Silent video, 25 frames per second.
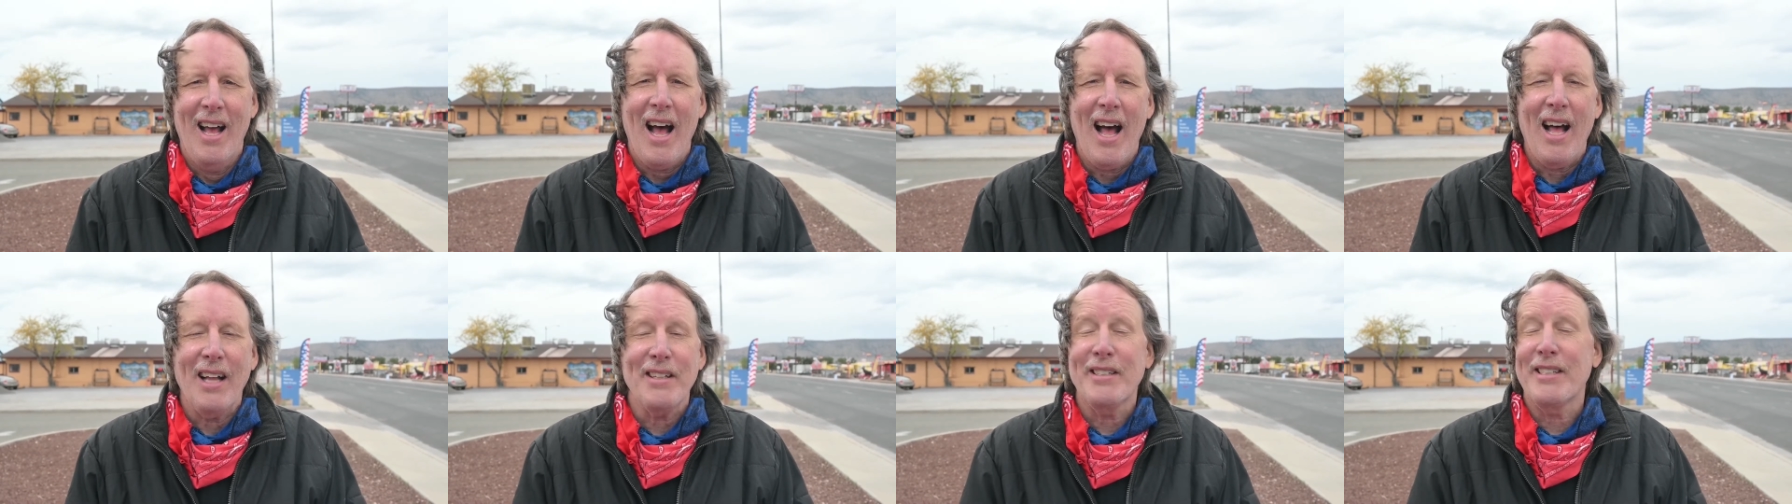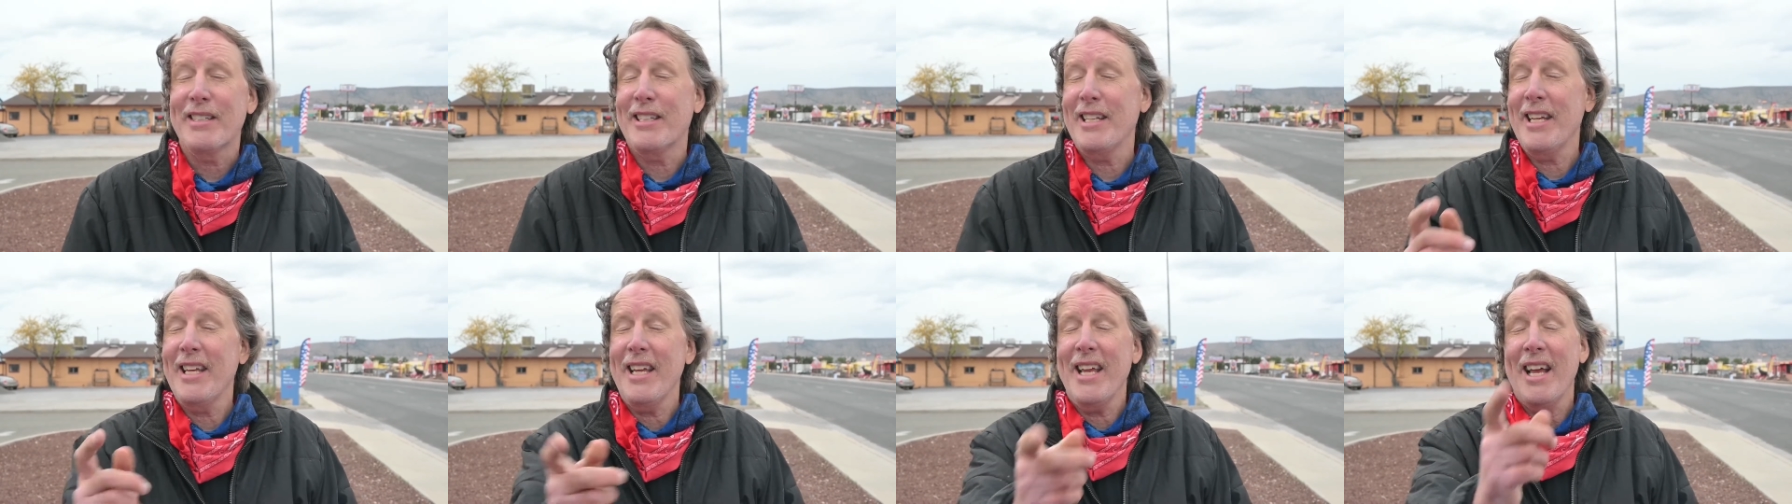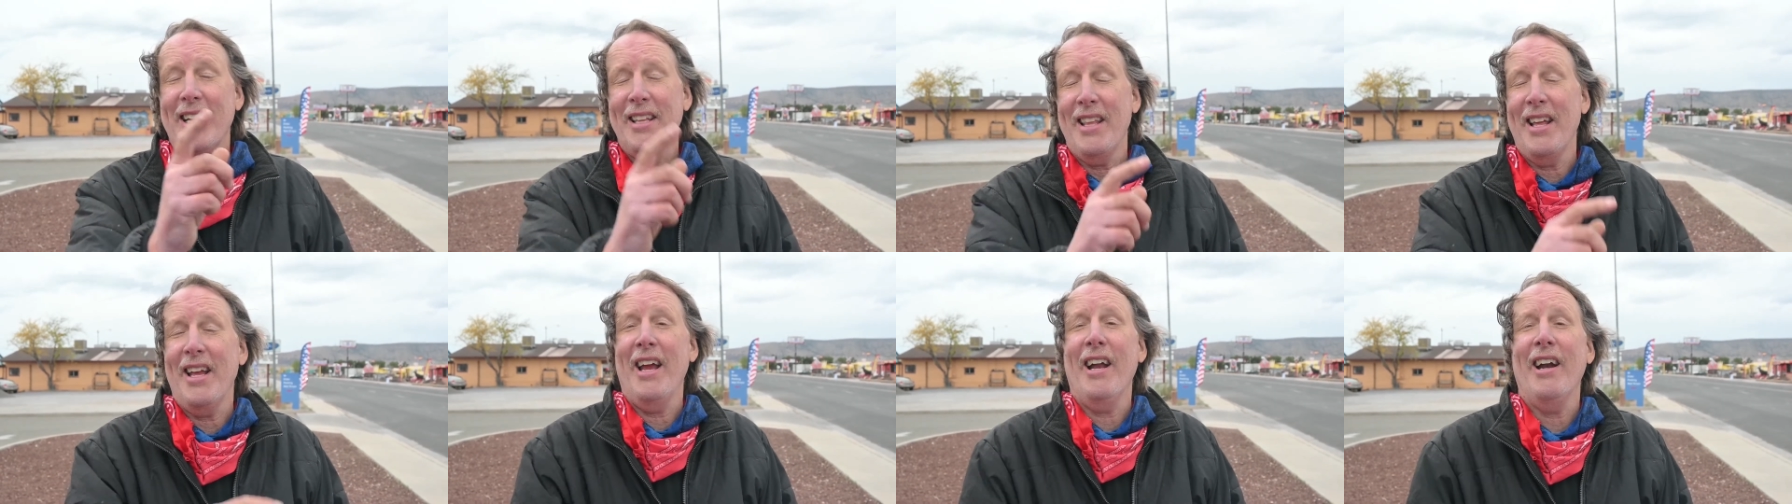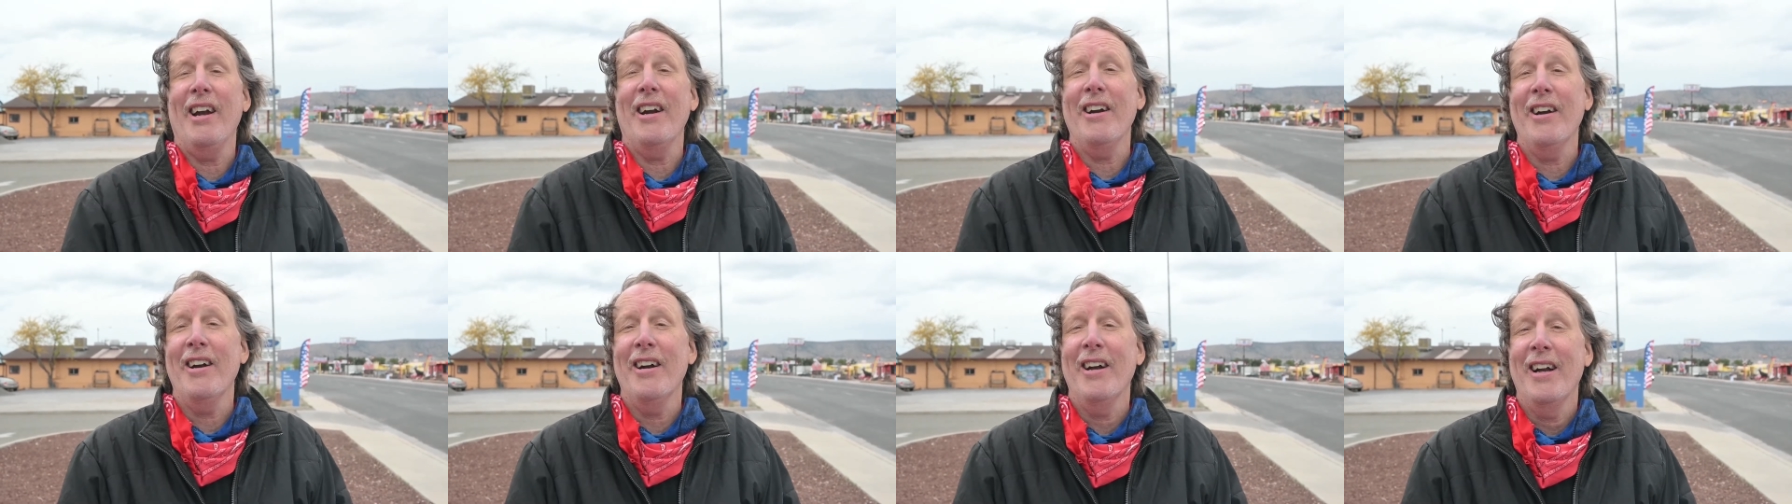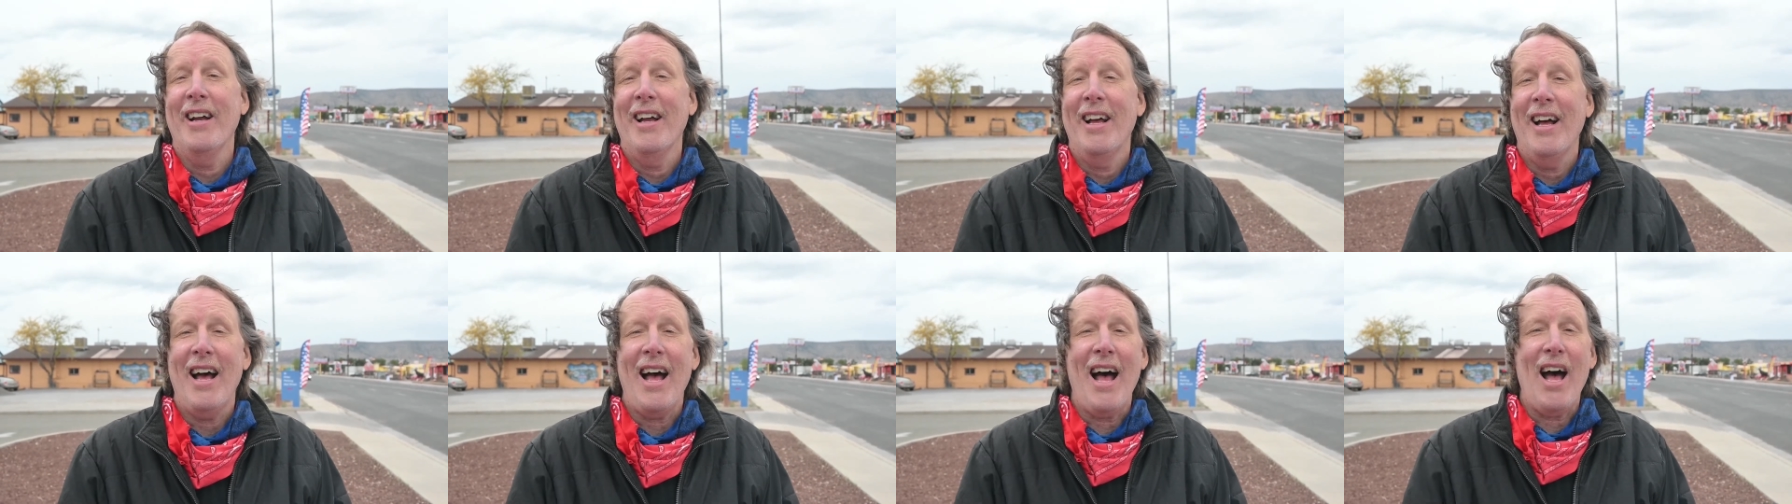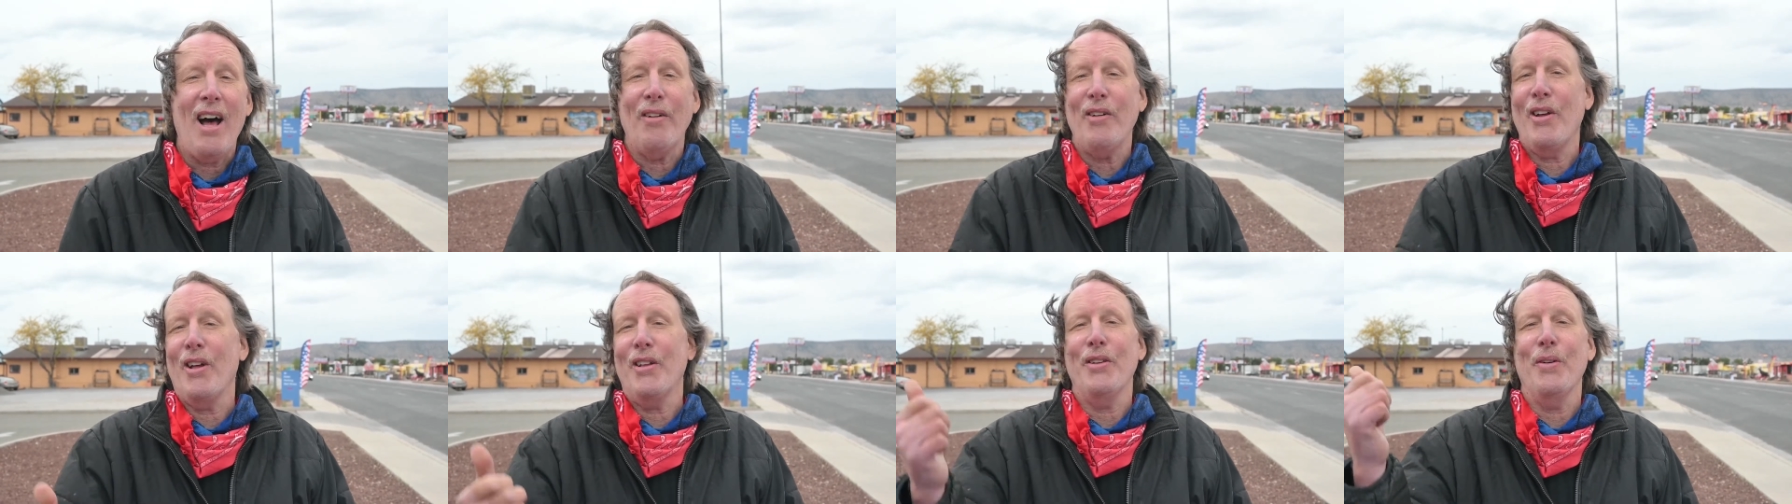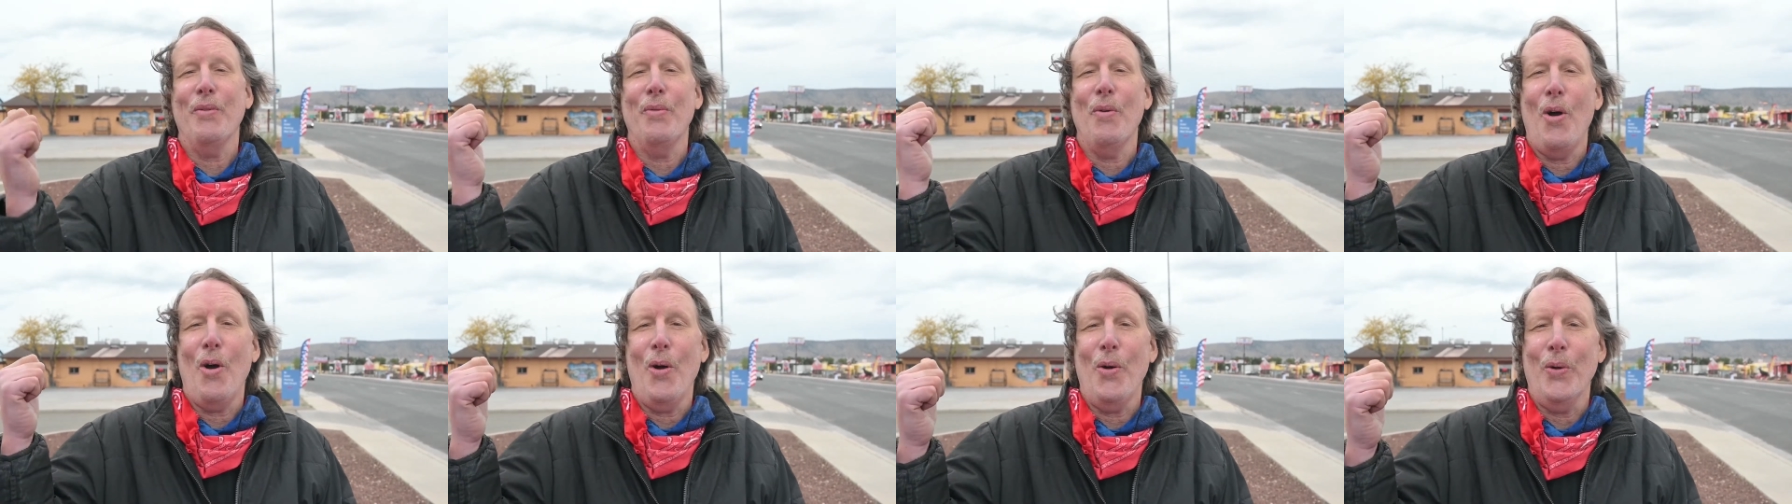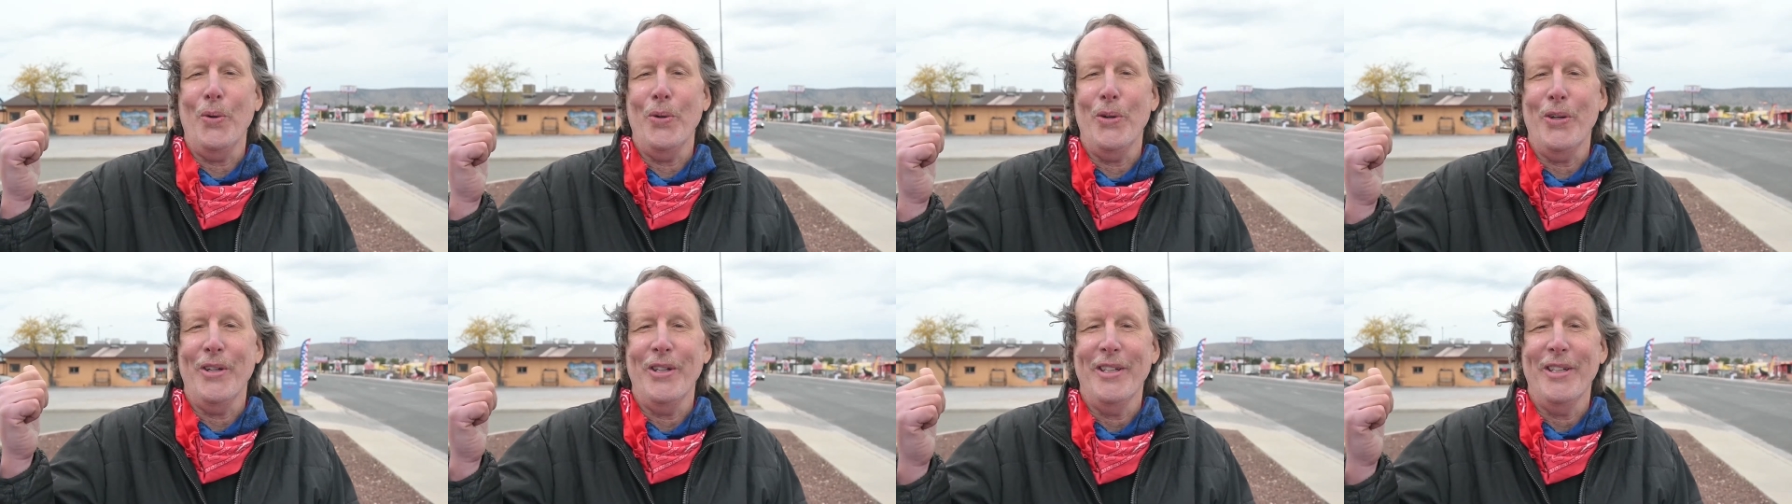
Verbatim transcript: I'll see you there out on the road.